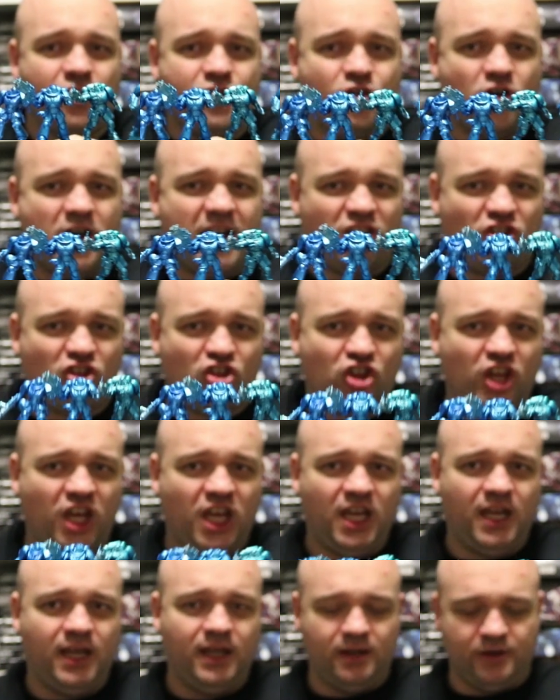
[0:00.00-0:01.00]
a nice
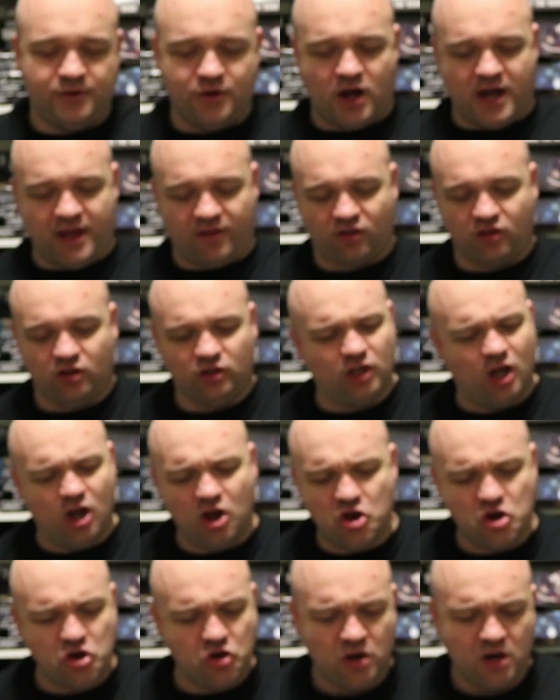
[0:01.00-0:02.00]
sheen, nice
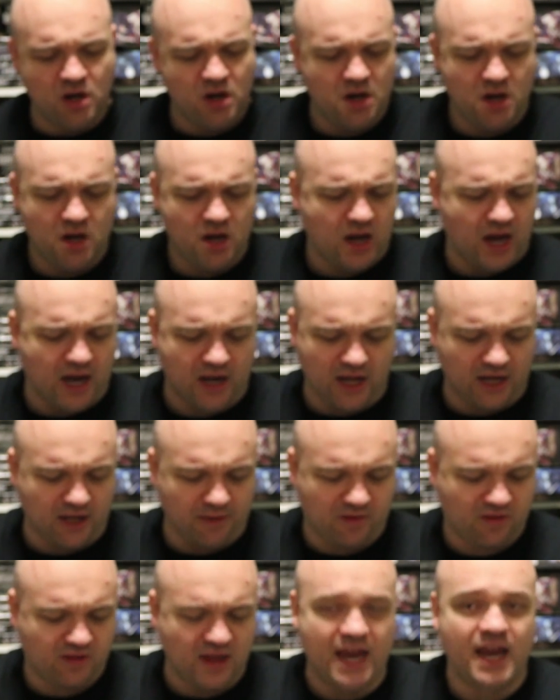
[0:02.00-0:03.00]
glow. And like I'm
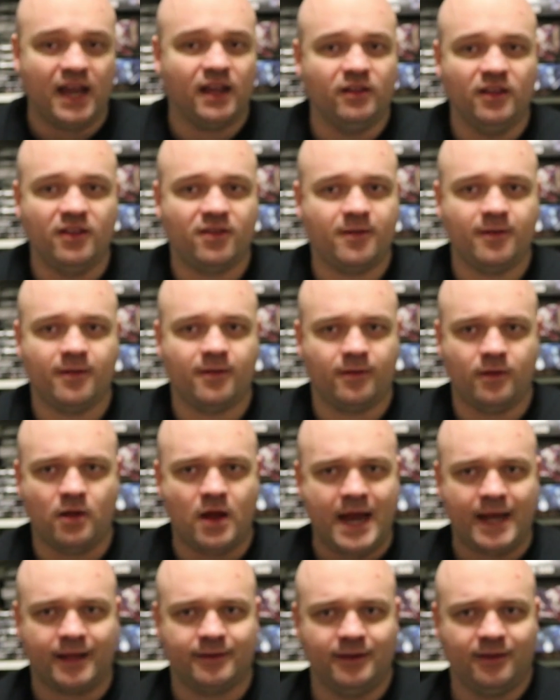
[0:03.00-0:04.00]
saying, this is
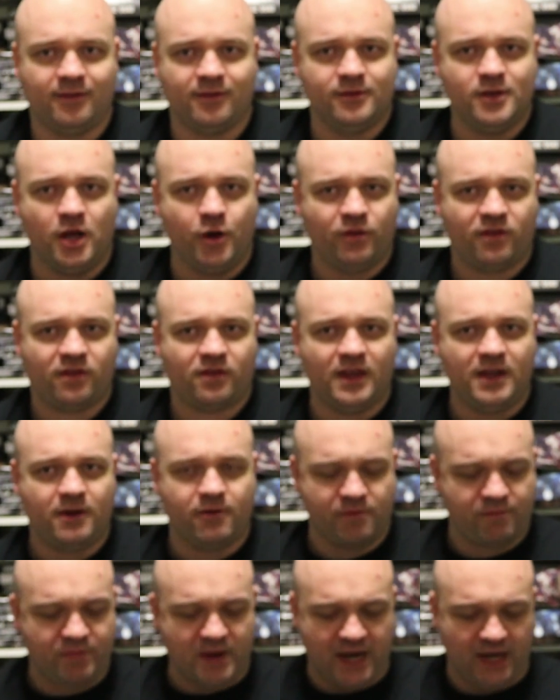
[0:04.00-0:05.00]
like, these are no
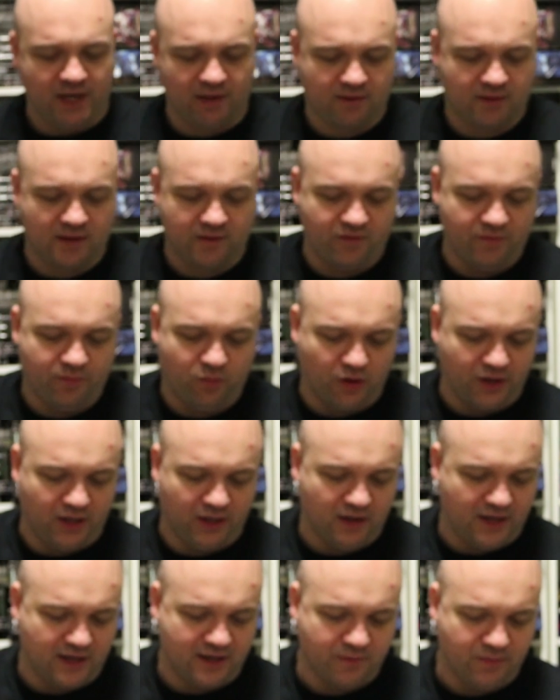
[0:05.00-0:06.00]
secret paints, everybody.
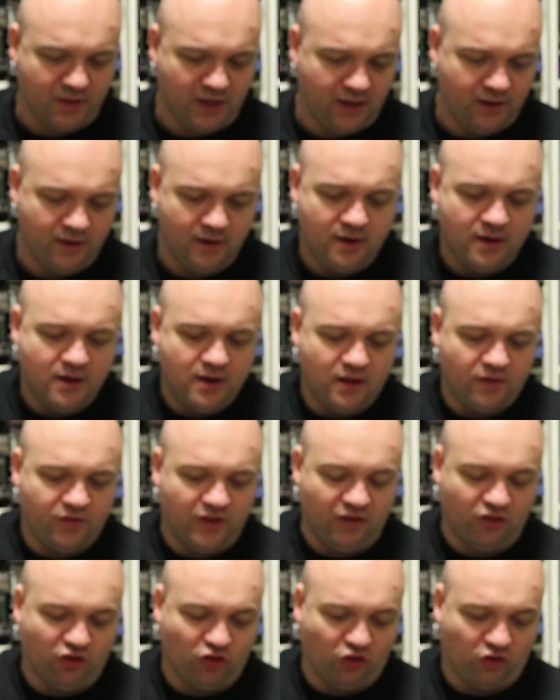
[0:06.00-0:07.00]
Like, I mean,
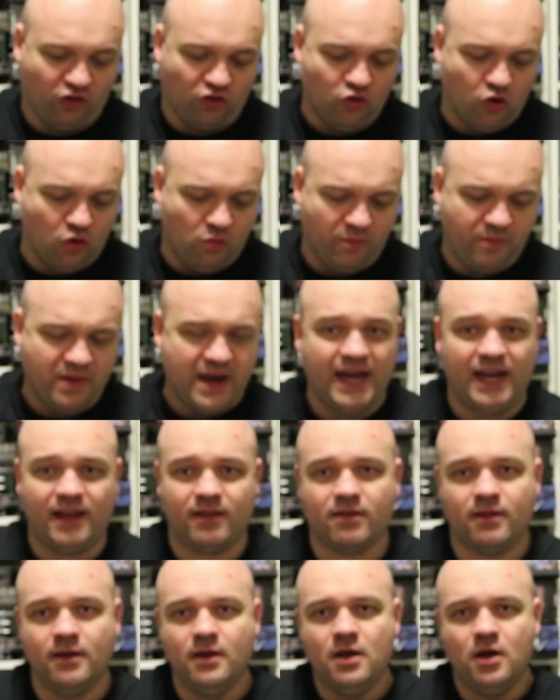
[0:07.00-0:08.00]
these are just normal
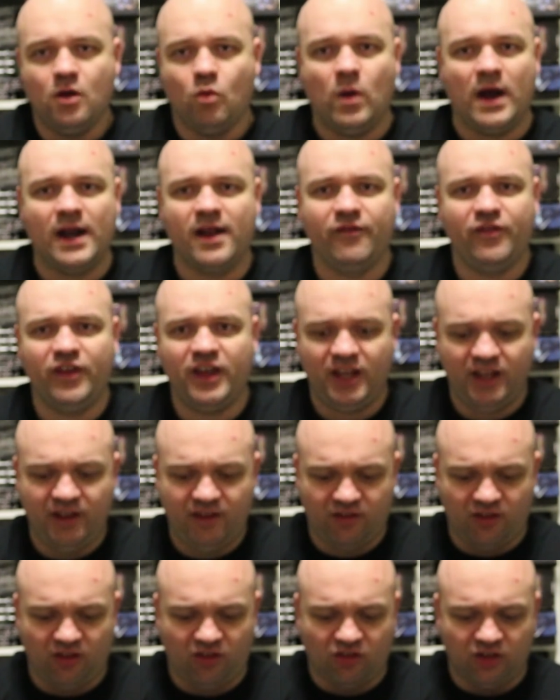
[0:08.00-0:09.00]
paints. One of
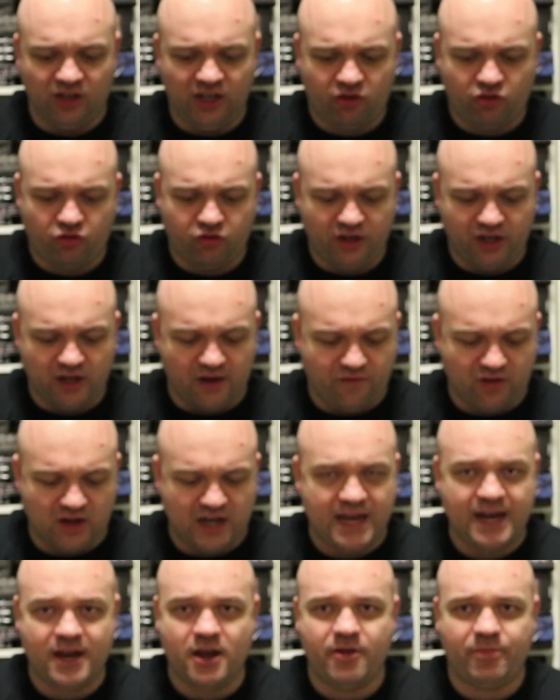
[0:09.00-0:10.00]
these is literally a
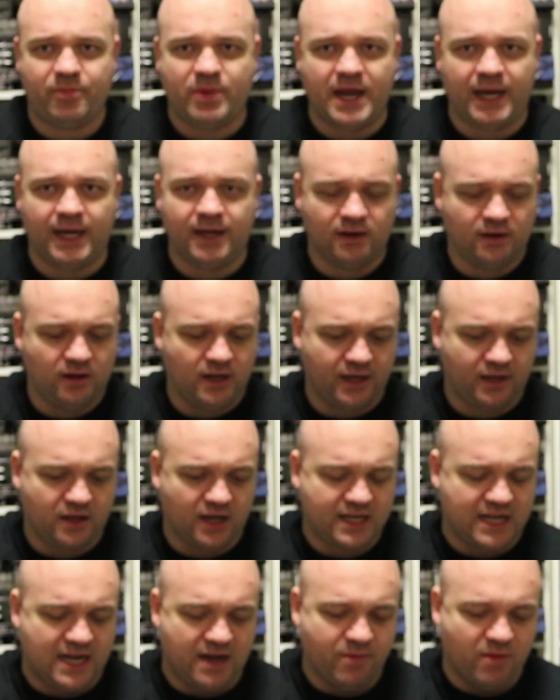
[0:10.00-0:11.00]
Vallejo paint, like, I
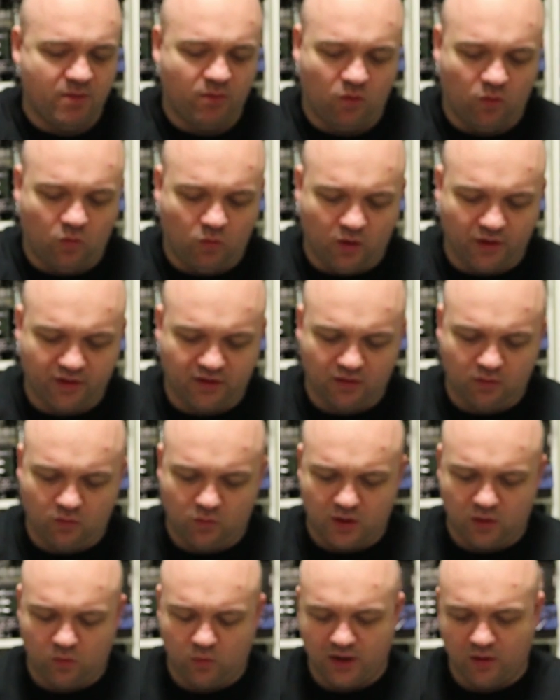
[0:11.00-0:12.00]
can't remember what, was it,
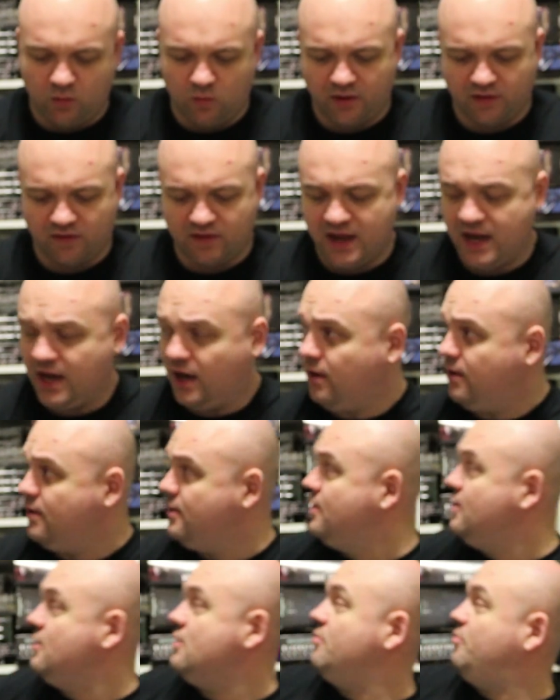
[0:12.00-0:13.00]
what, what it was now,
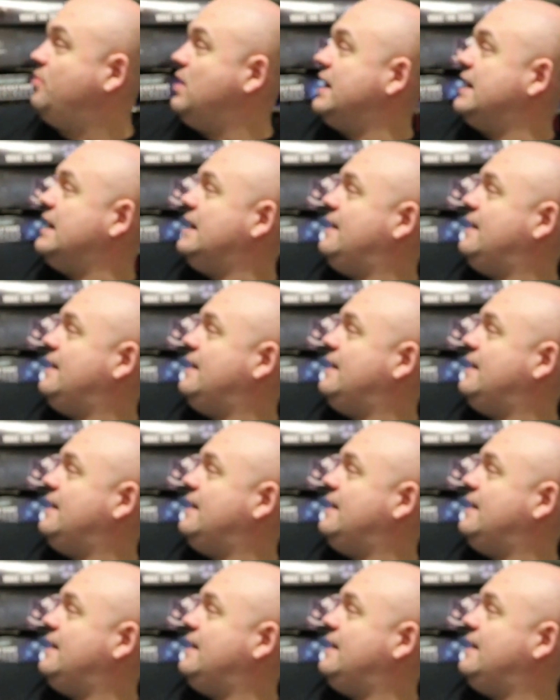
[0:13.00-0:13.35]
but,